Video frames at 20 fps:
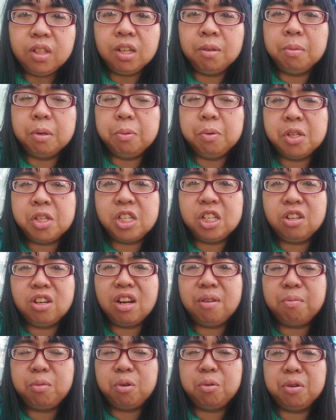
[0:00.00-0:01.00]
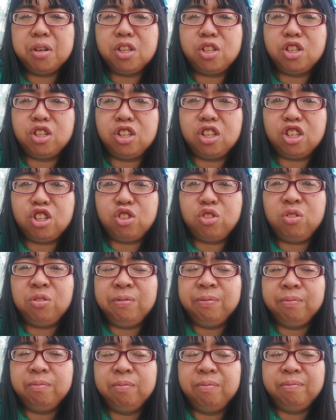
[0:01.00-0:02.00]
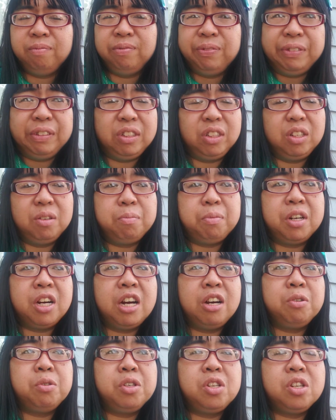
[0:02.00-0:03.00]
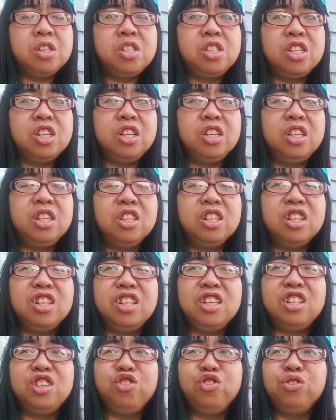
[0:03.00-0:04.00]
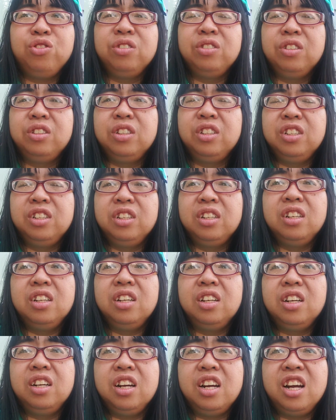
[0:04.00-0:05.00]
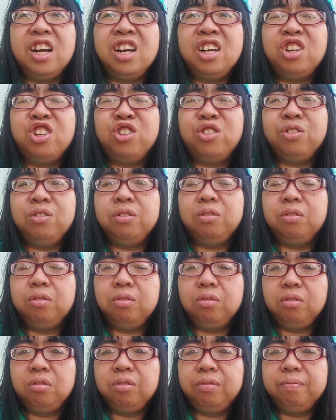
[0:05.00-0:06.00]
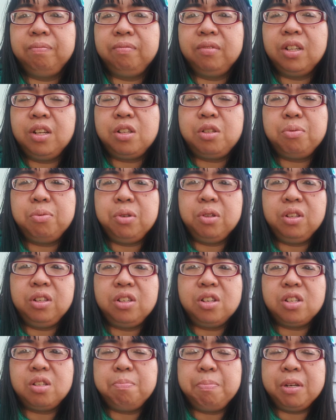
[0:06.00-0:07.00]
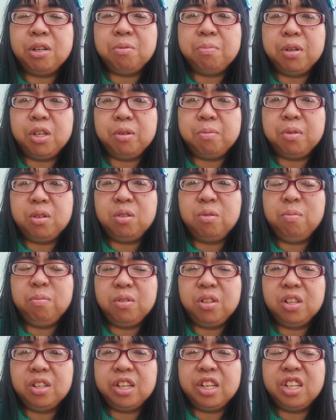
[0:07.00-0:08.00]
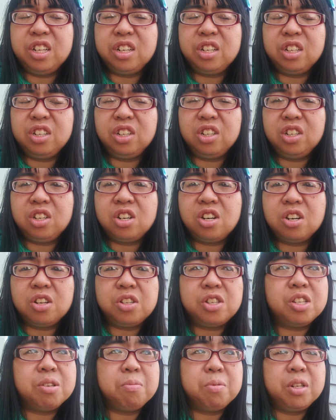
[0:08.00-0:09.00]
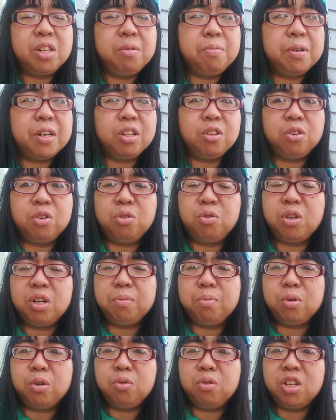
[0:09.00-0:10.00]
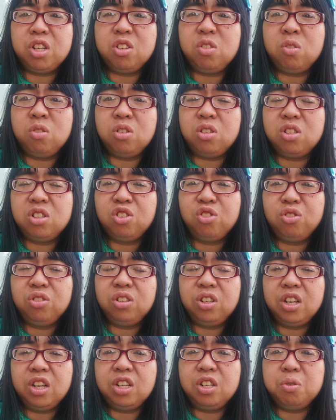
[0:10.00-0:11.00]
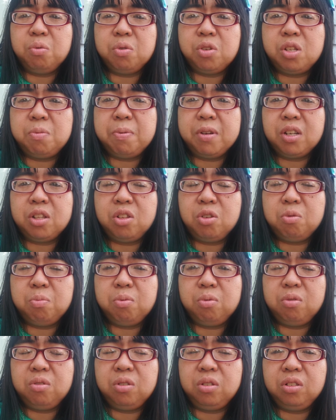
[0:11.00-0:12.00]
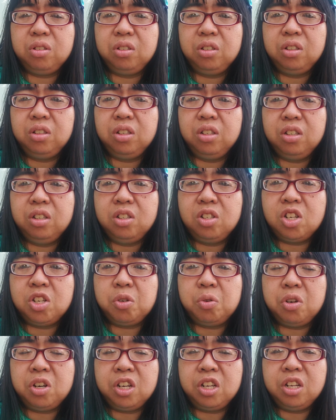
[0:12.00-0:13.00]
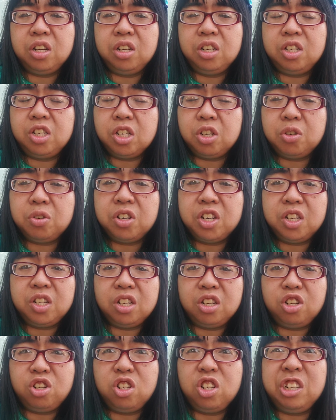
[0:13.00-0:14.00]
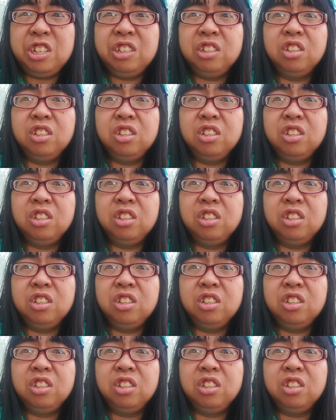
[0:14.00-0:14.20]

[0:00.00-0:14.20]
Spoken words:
But we still have more ways to go. But I was just thinking like how it's really just bare minimum to like call somebody by their correct pronouns and to respect their gender identity.